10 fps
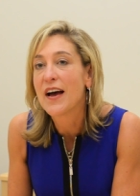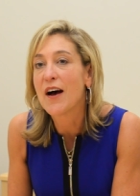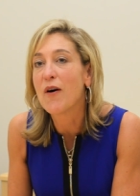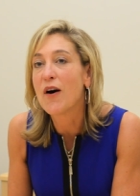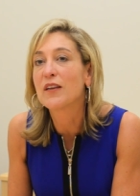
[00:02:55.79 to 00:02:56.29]

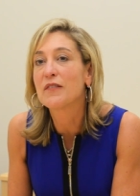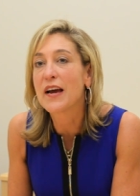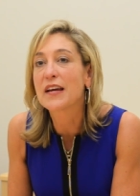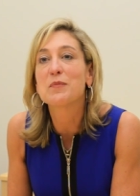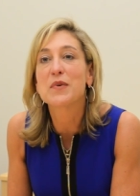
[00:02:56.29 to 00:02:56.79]
all of
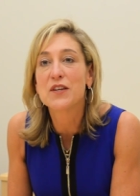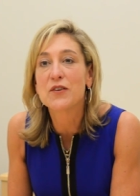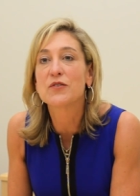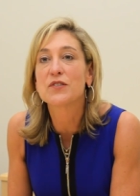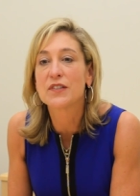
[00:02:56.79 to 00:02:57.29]
that can be
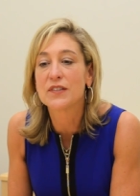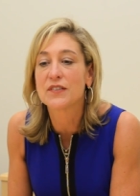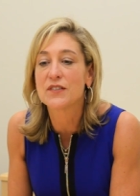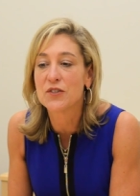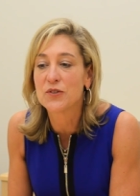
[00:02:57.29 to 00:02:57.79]
used
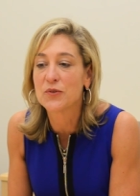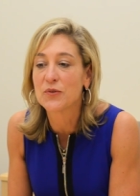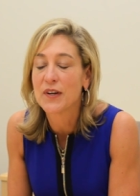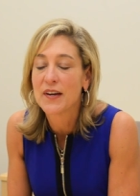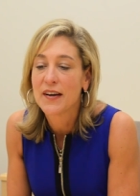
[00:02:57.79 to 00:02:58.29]

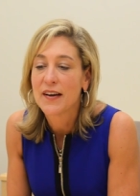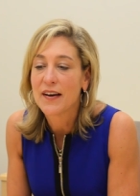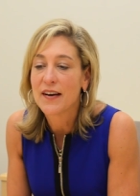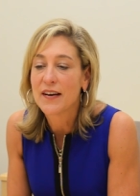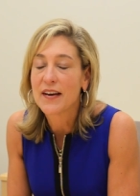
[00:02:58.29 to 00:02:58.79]
to
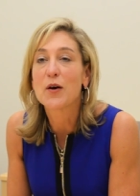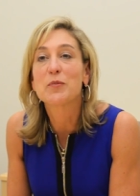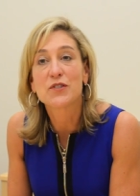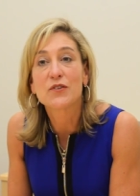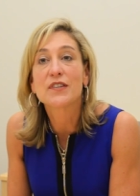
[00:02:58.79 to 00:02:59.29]

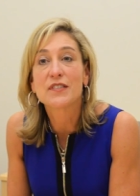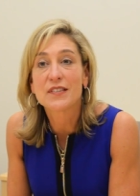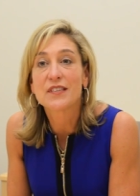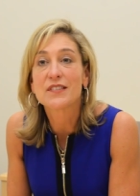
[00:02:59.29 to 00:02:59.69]
help students